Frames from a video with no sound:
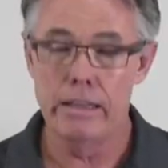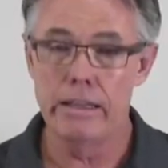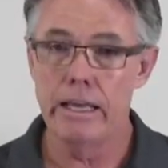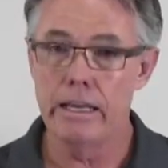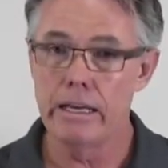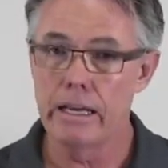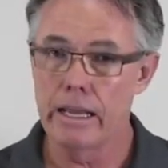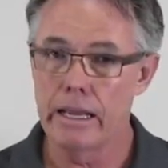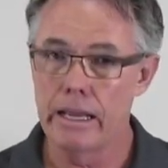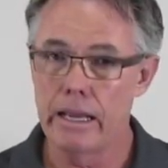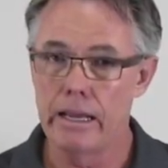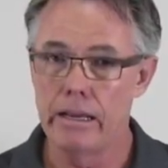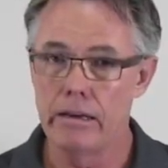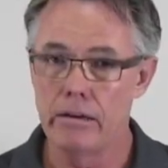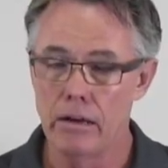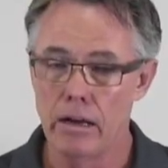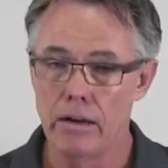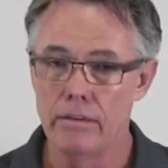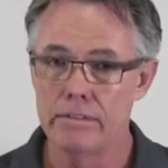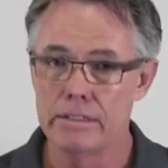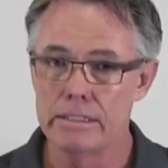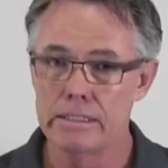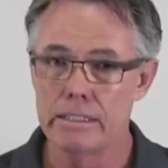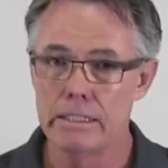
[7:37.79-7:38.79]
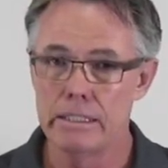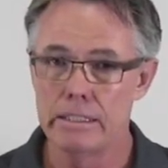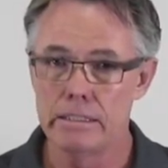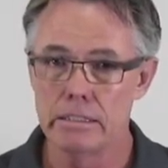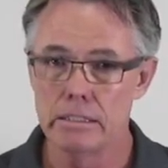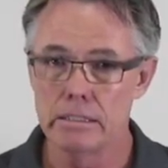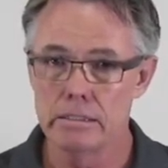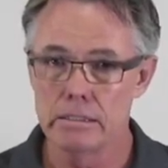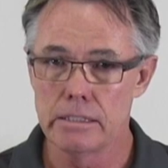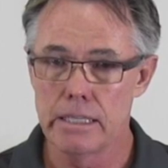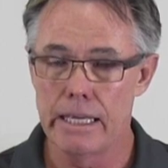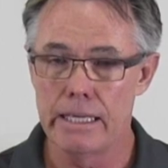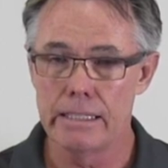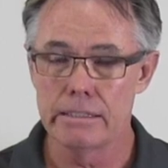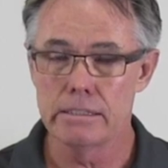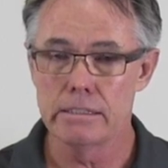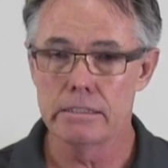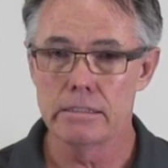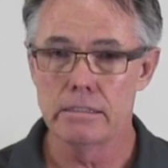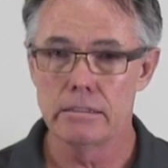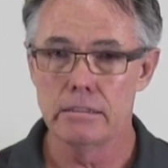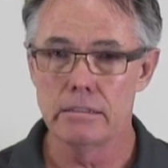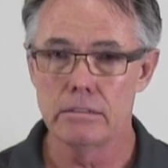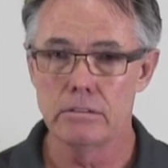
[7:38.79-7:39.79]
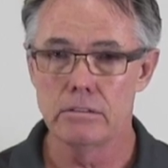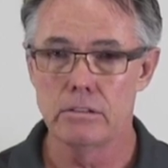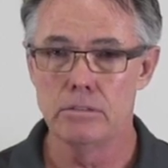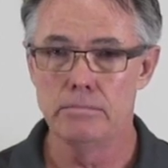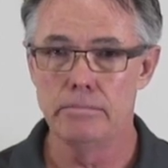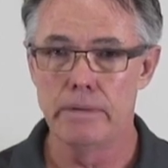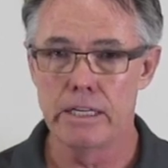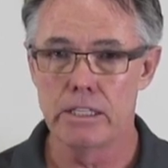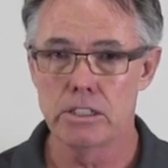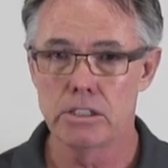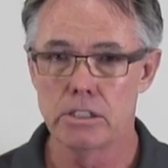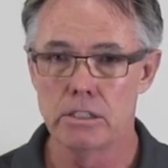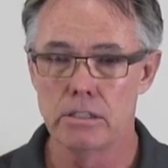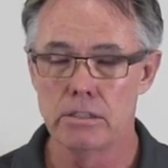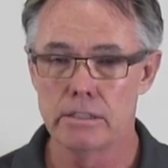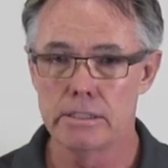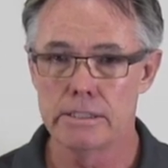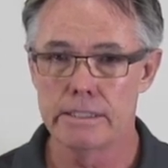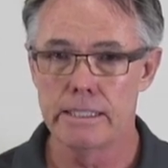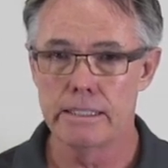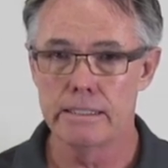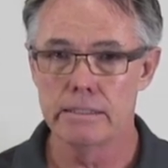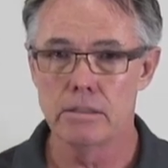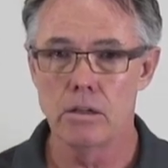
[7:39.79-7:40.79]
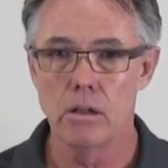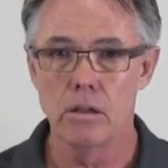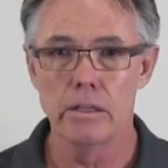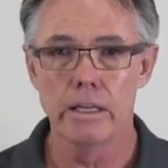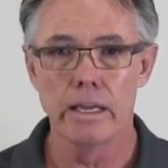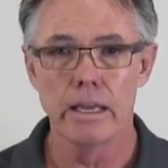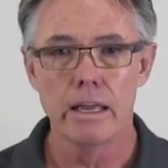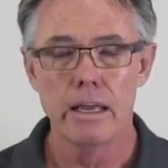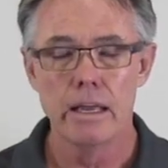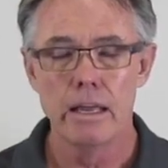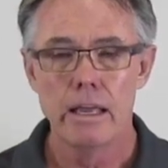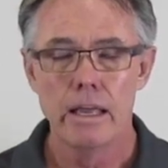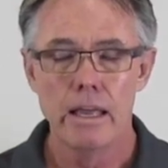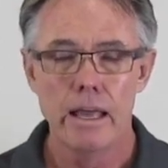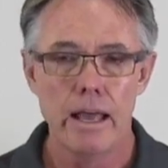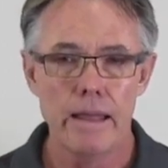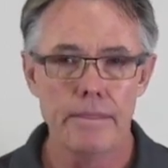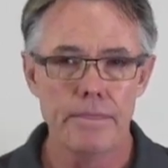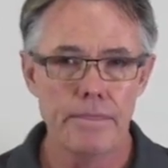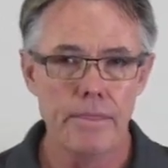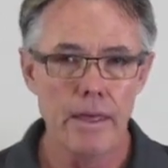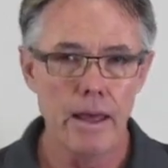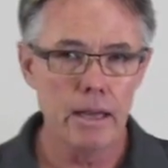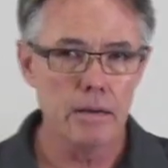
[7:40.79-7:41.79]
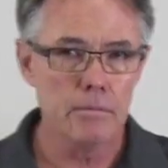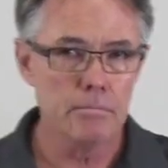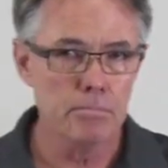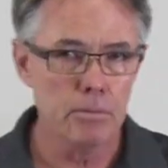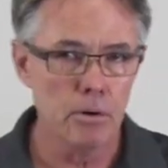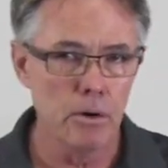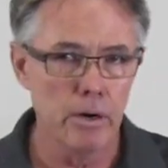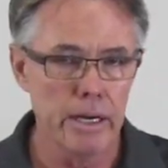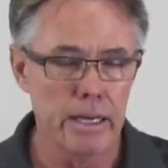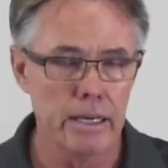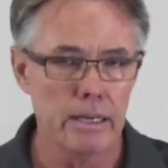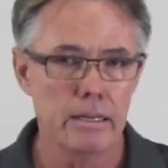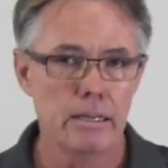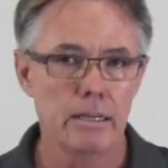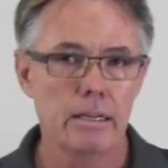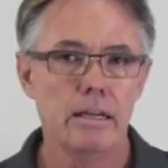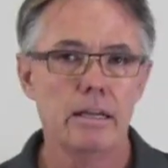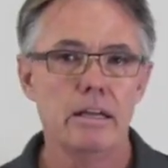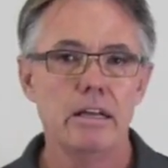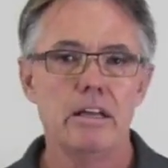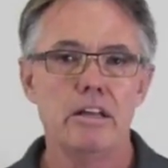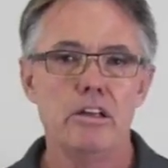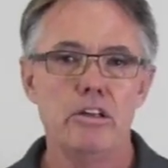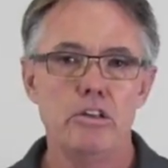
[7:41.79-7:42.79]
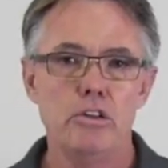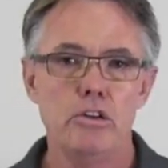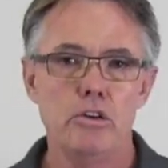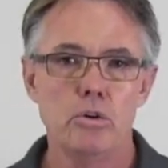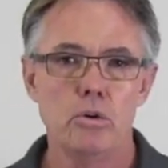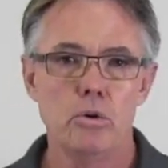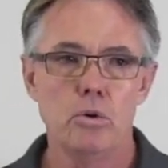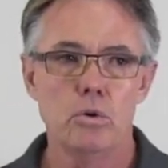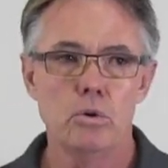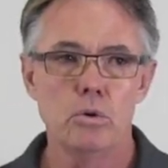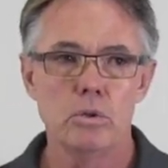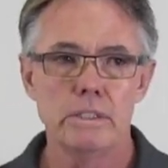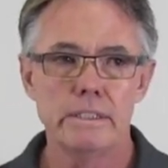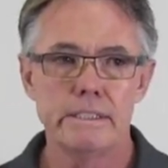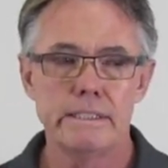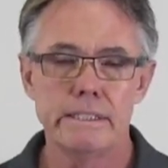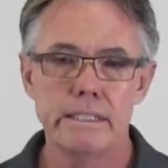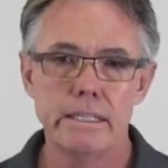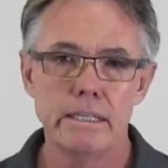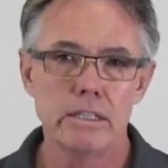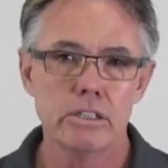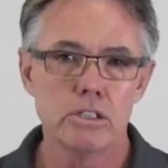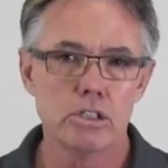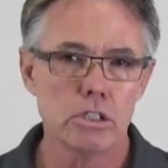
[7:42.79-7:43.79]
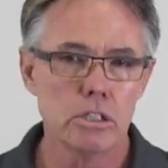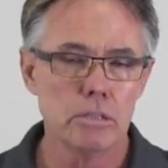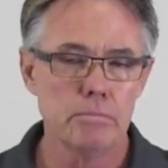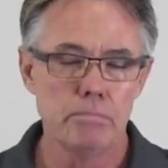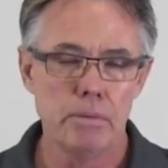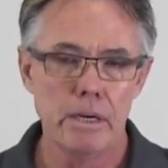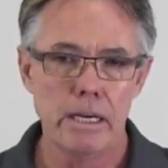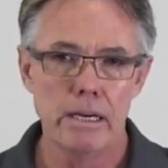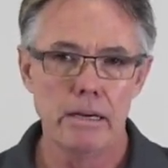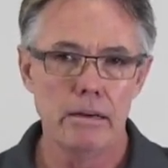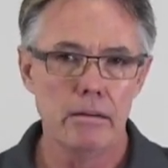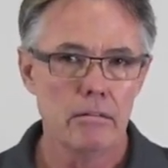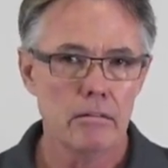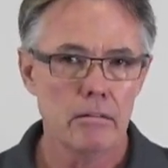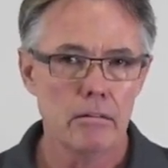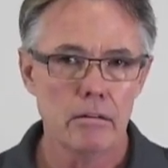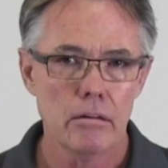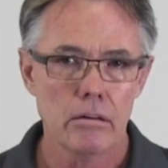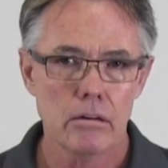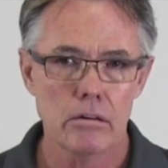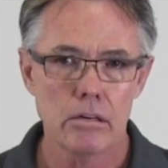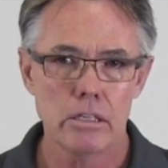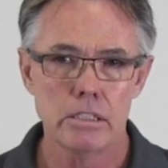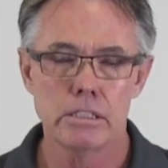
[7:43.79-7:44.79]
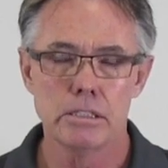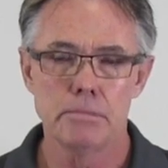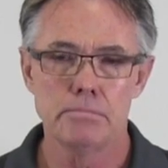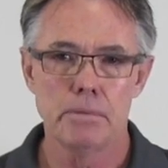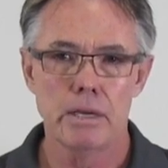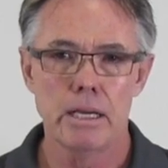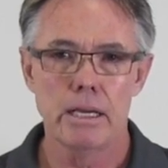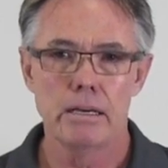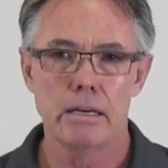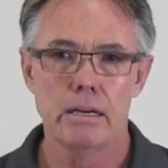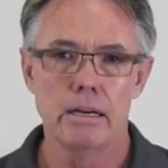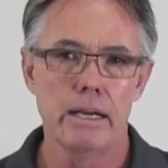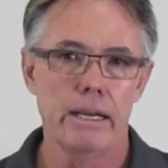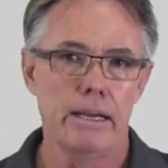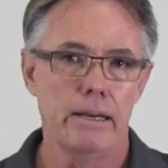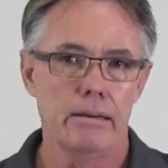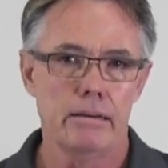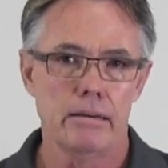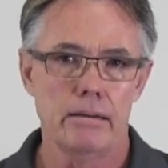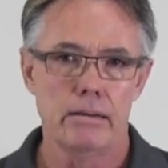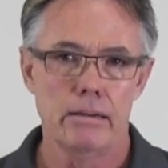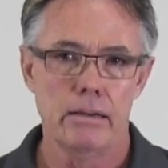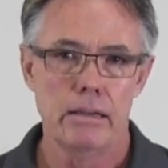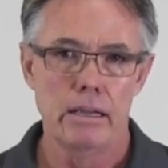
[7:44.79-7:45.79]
And then again, obviously, just test to make sure your SEAR is holding. At that point, your SEAR should be crisp and clean.